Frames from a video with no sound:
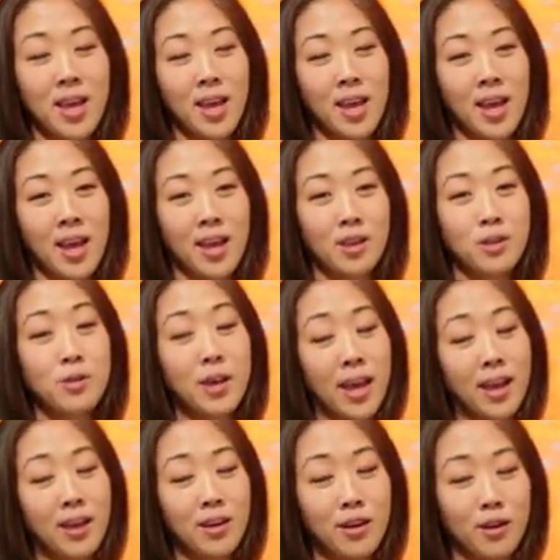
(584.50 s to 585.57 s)
and you
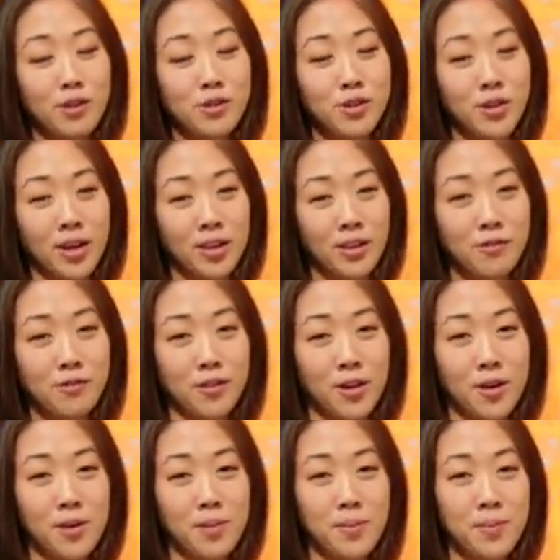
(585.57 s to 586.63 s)
can go directly
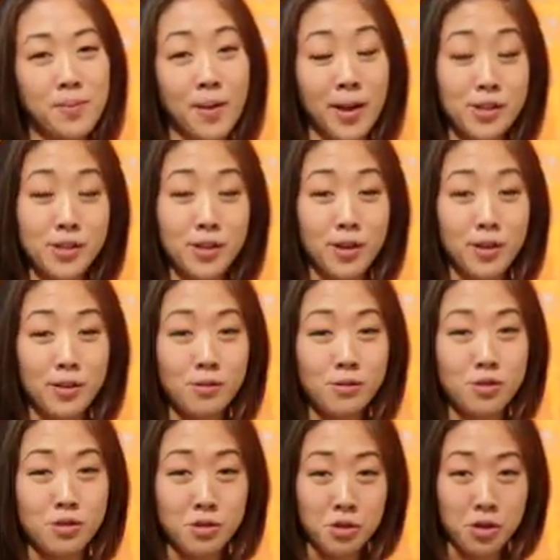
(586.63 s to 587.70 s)
from Mexico
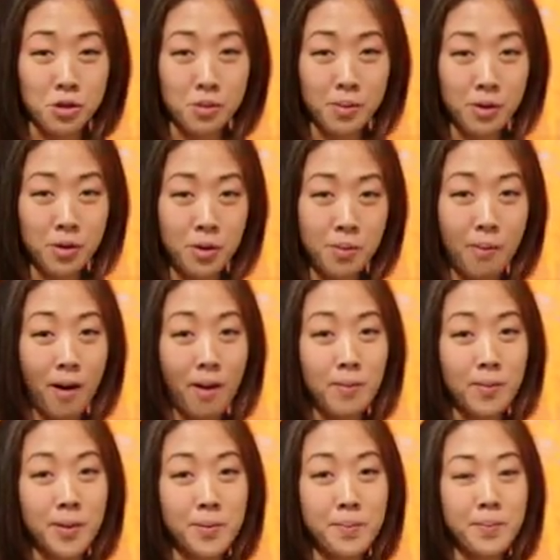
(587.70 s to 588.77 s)
to Cuba, no
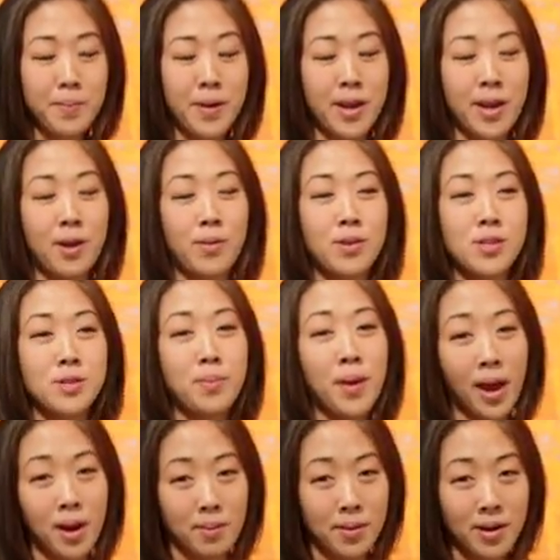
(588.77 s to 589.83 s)
problem, but I went to
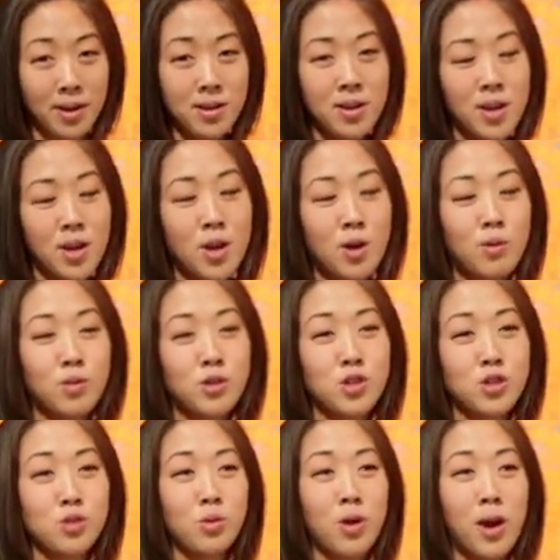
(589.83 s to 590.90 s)
Panama, which
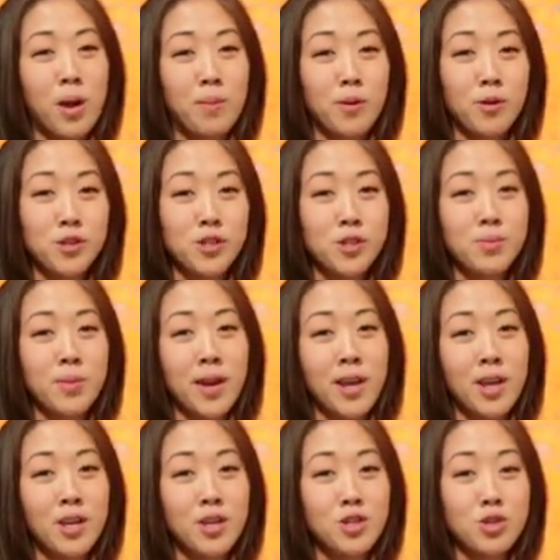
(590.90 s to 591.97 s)
is where I purchased
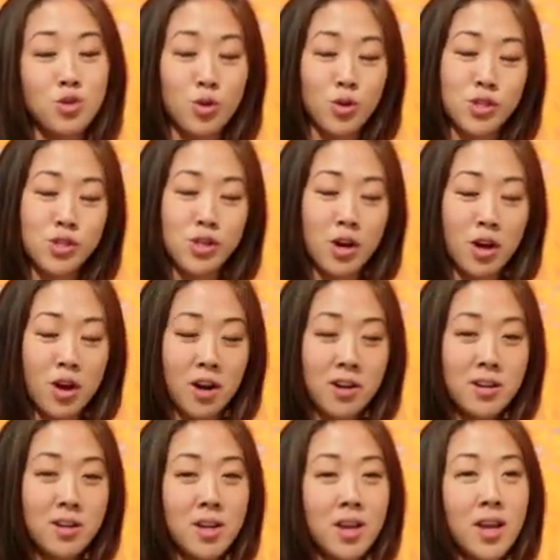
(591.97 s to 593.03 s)
my tourist card
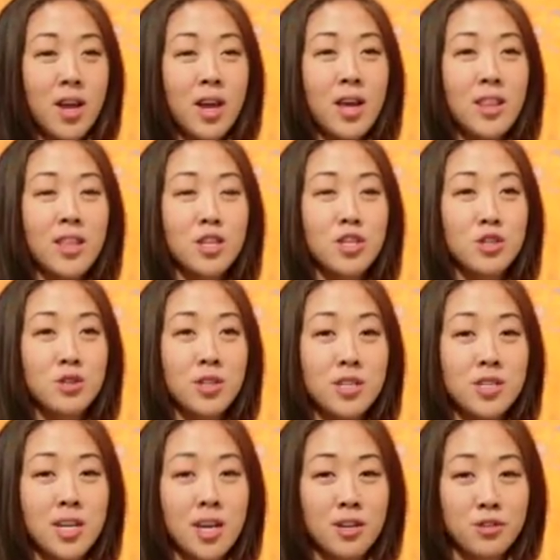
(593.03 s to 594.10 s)
that you need
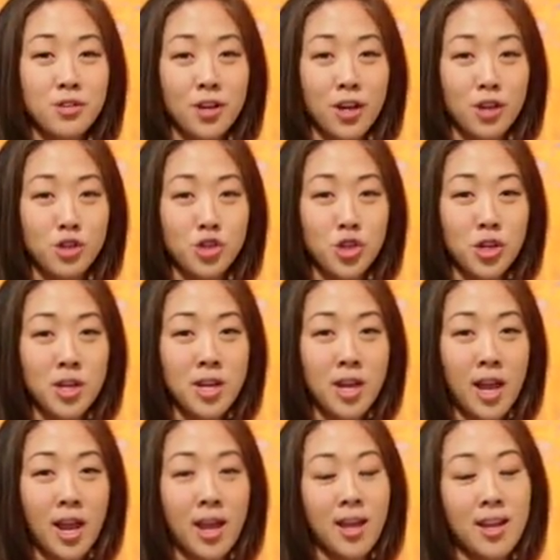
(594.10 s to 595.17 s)
to enter the country,
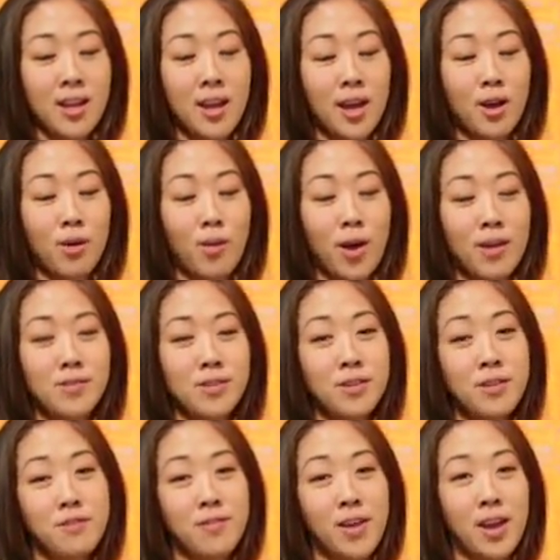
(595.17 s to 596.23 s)
and I arrived in
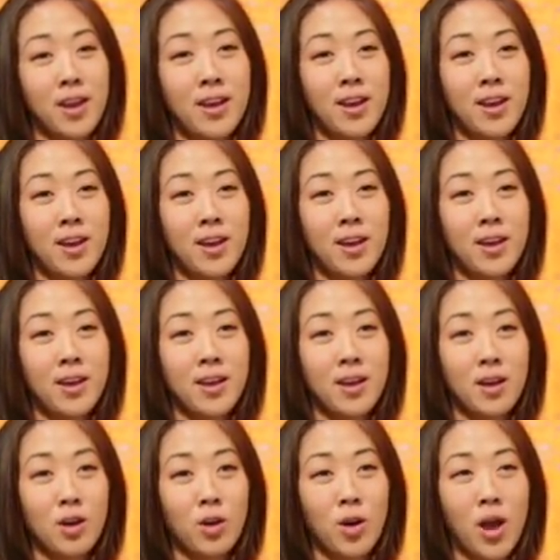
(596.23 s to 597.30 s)
Havana
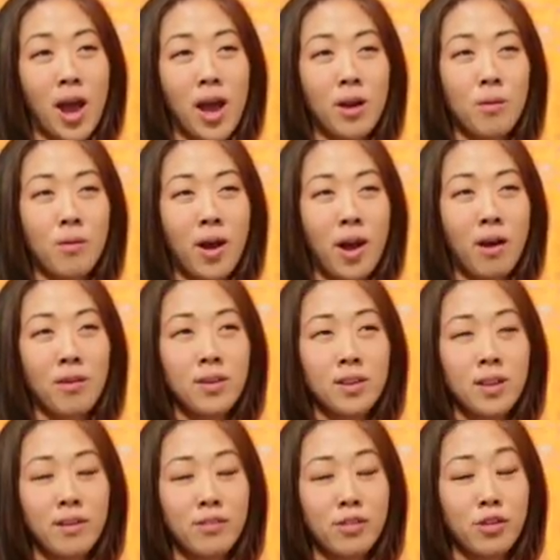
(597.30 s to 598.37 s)
at around
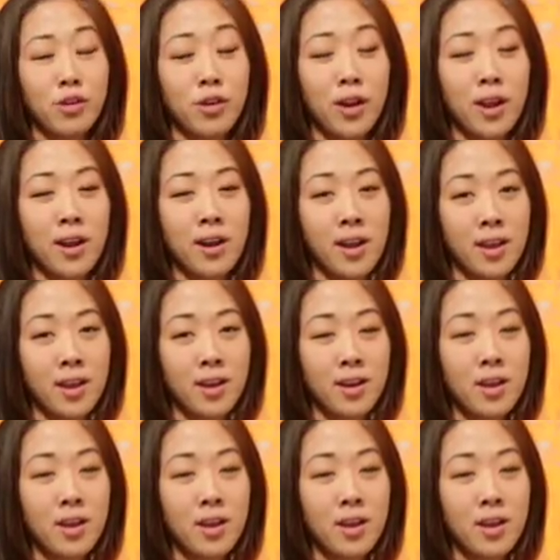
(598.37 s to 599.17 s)
11:30 at night.